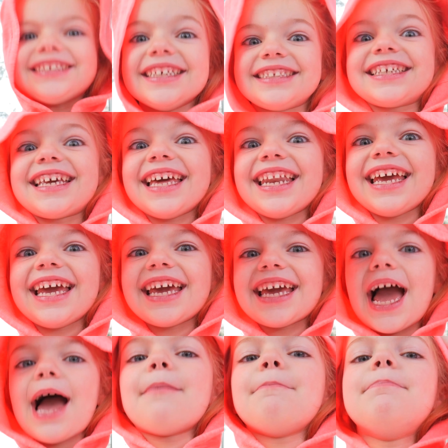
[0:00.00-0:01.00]
Just
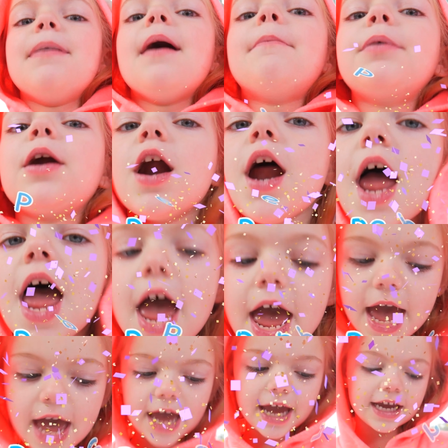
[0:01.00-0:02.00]
kidding, I'm Pepper.
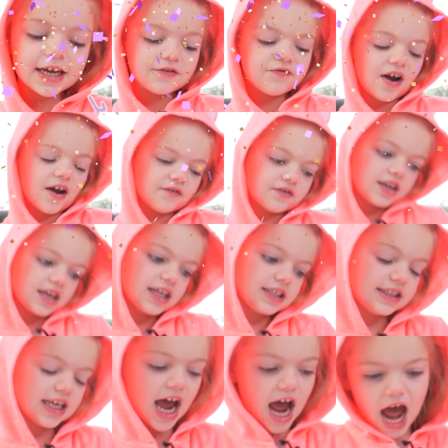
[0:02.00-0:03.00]
Hey, H five
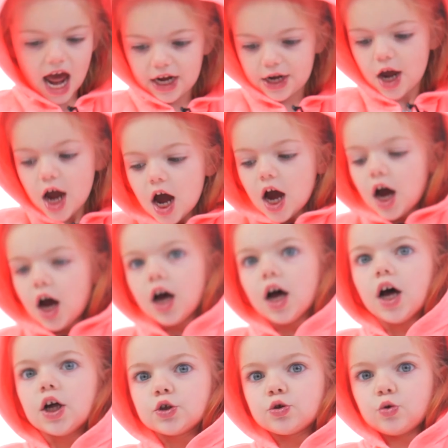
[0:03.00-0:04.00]
Kids, and
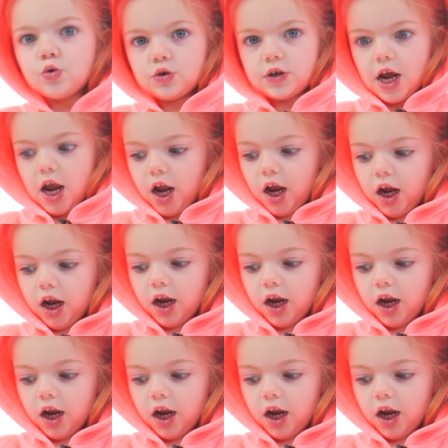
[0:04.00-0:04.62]
today